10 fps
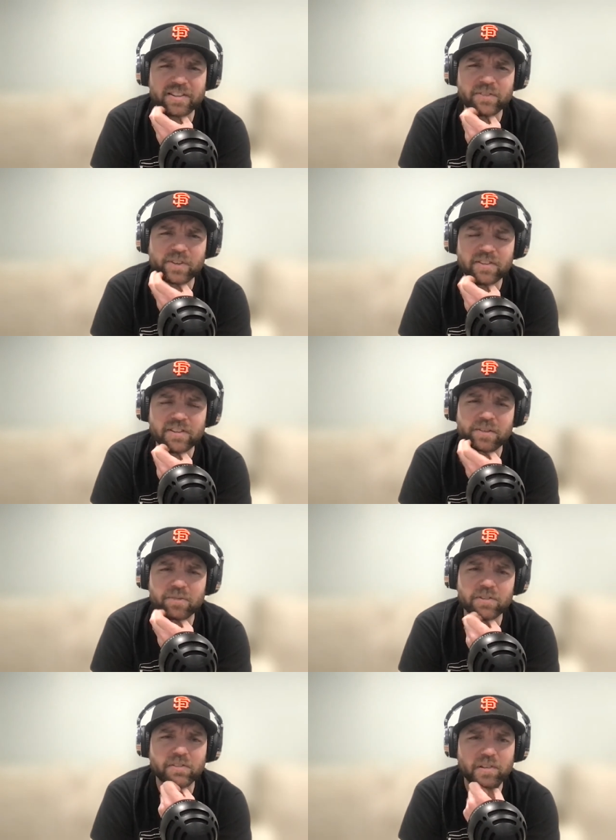different
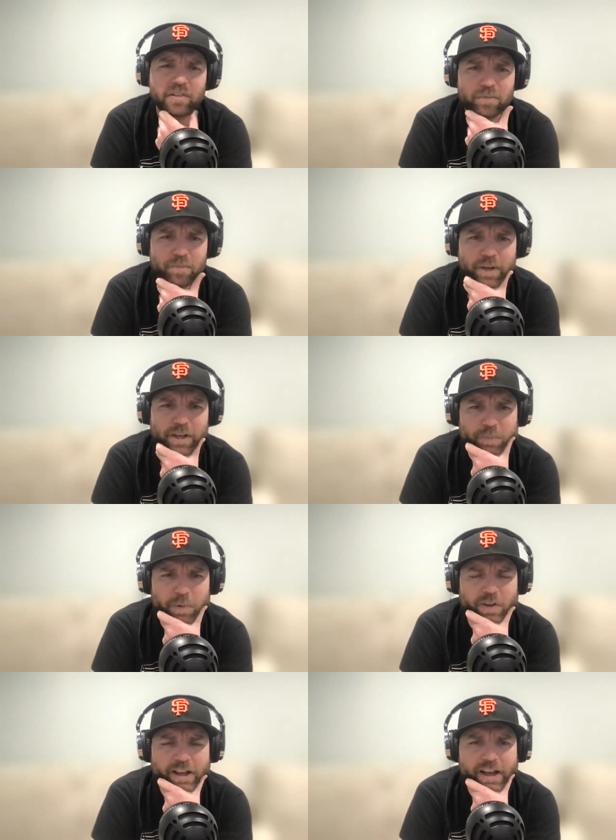team's
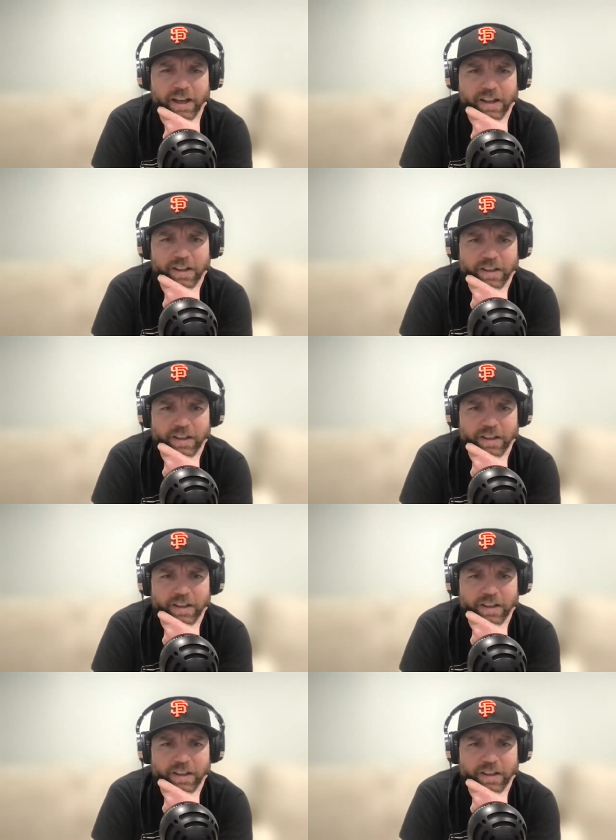baseball hat